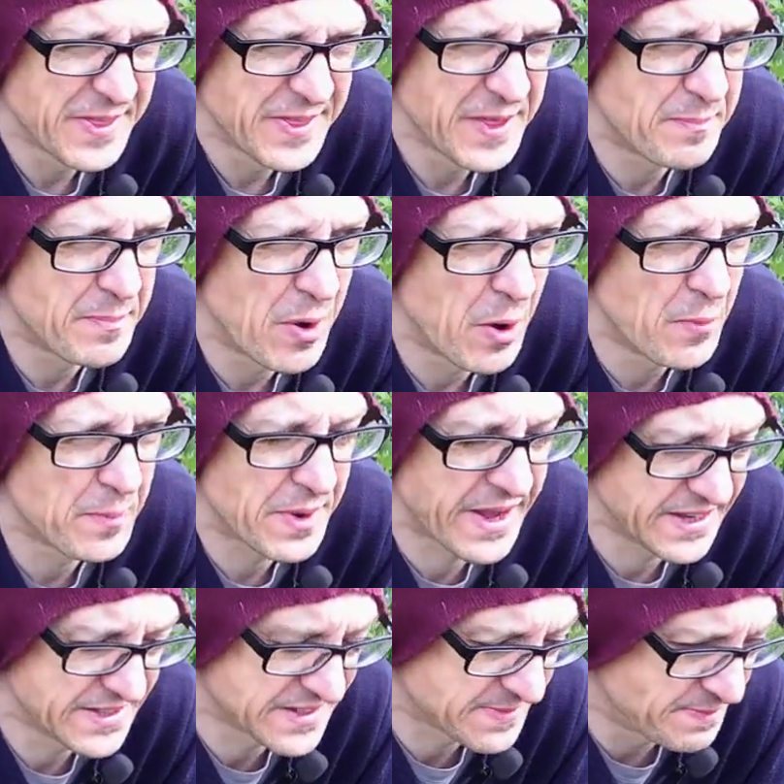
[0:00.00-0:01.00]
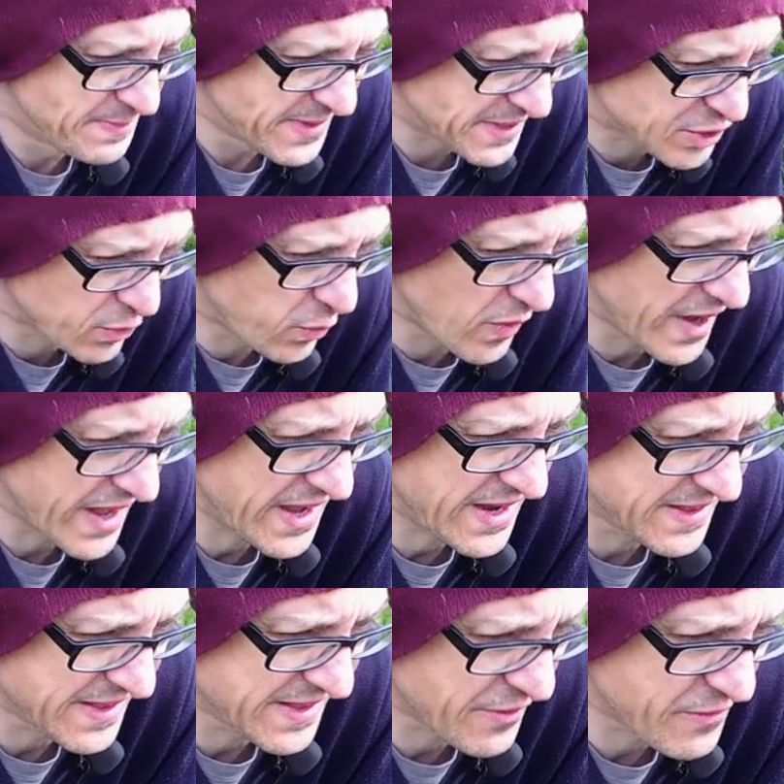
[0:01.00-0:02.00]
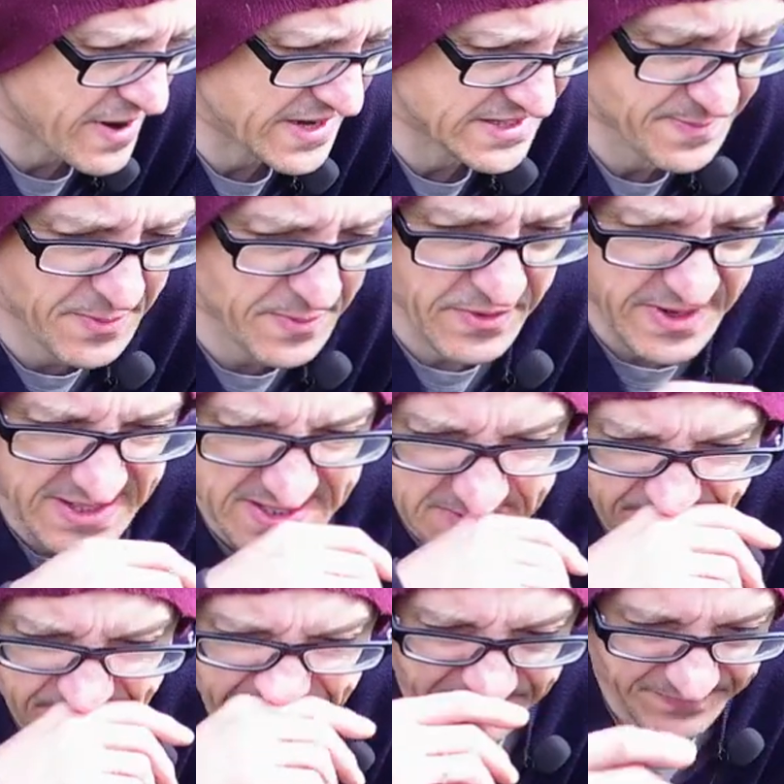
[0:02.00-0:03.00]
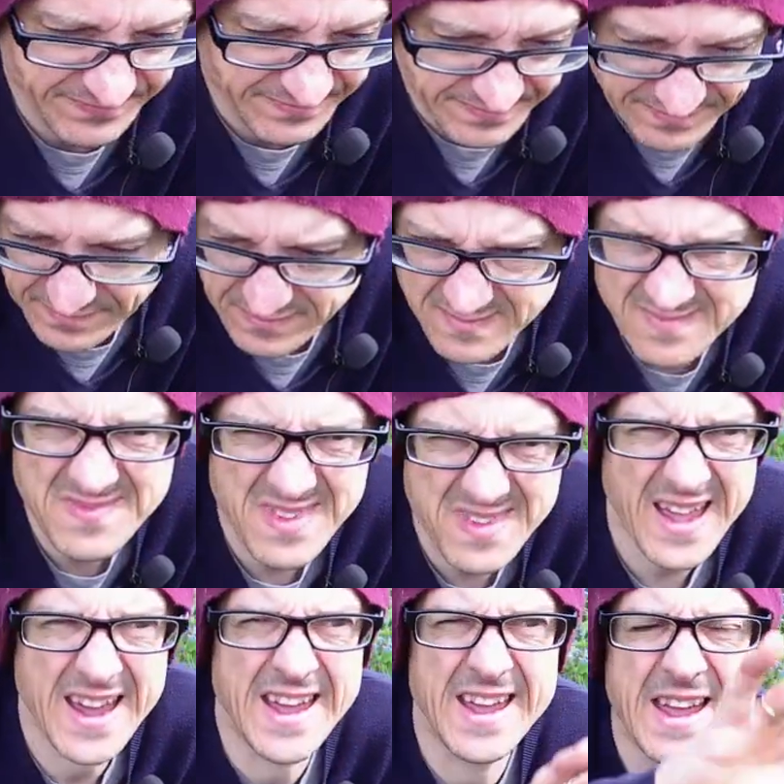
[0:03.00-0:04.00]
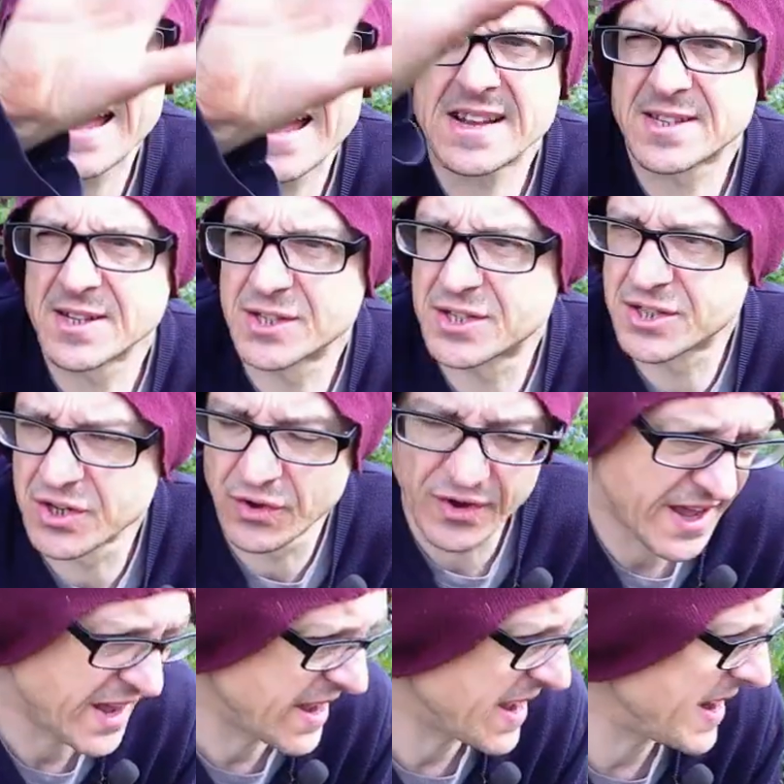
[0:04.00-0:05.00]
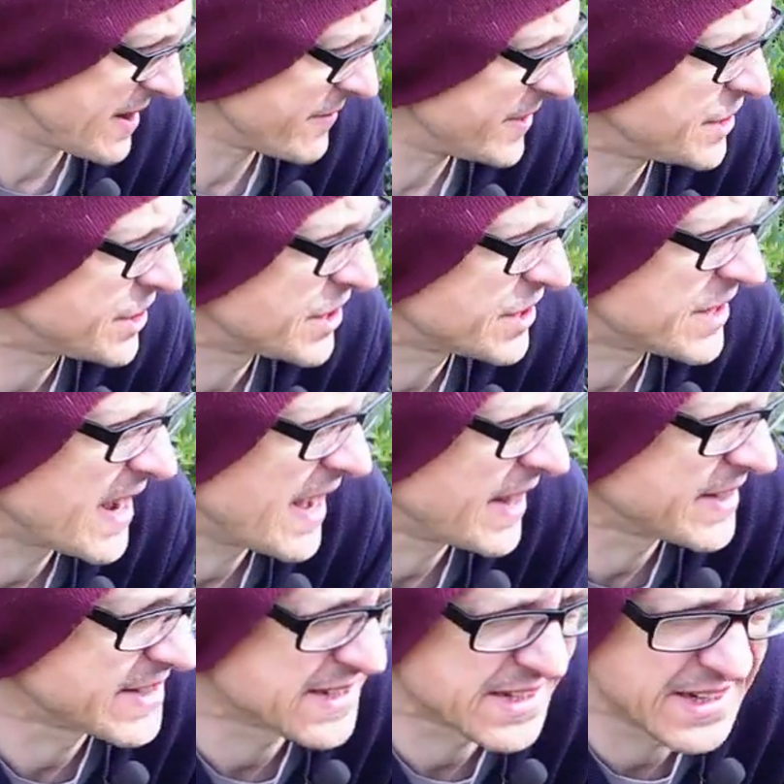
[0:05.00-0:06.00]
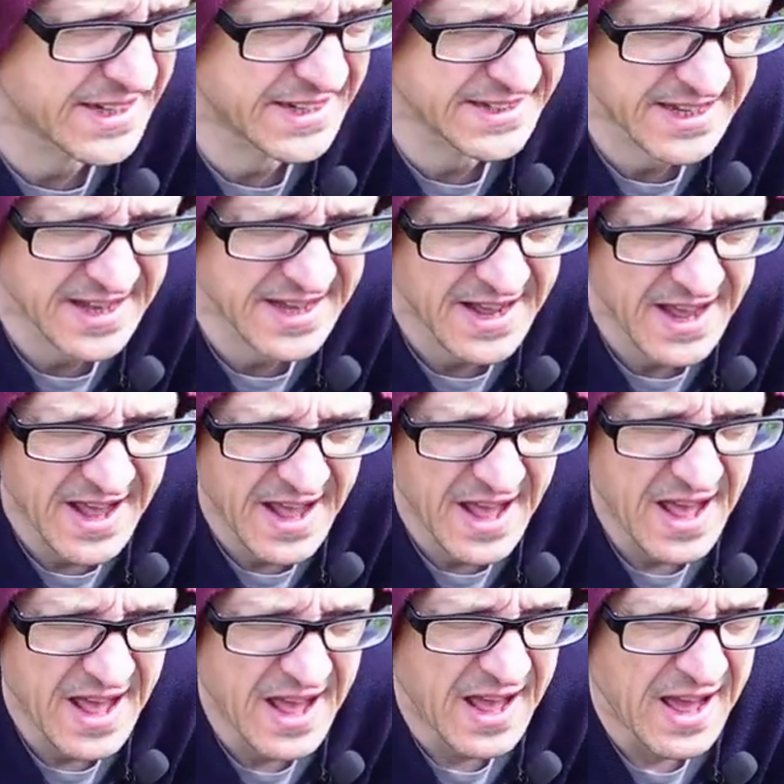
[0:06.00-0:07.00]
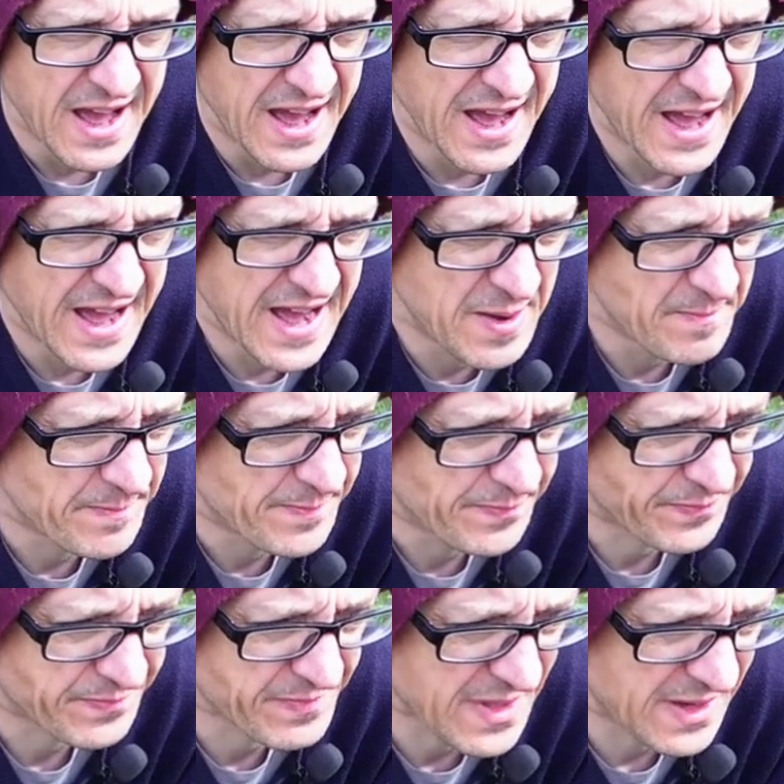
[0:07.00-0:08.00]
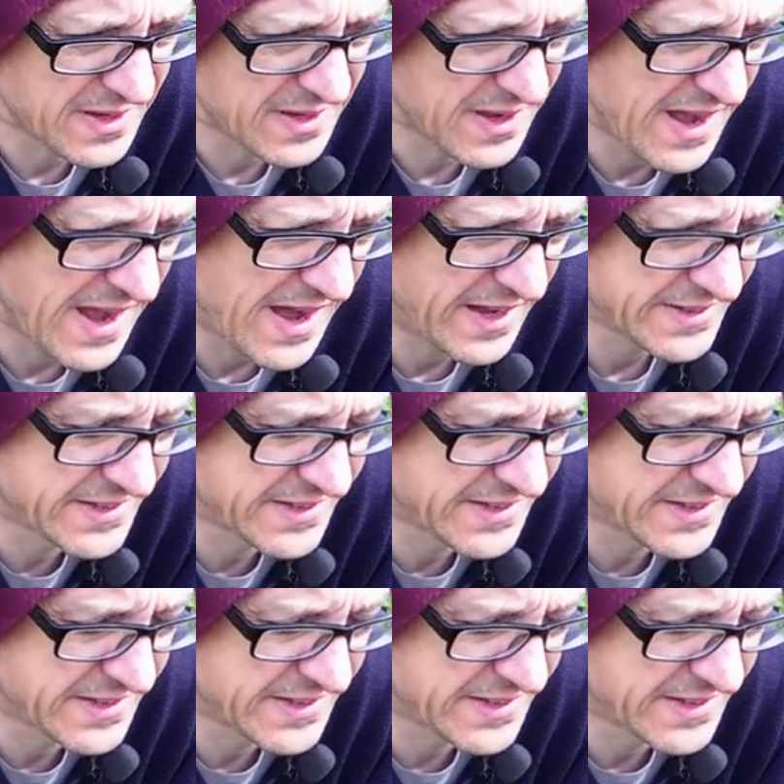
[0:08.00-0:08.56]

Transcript: the pumpkins between the raspberries. It gets the sun here, it's sheltered. I I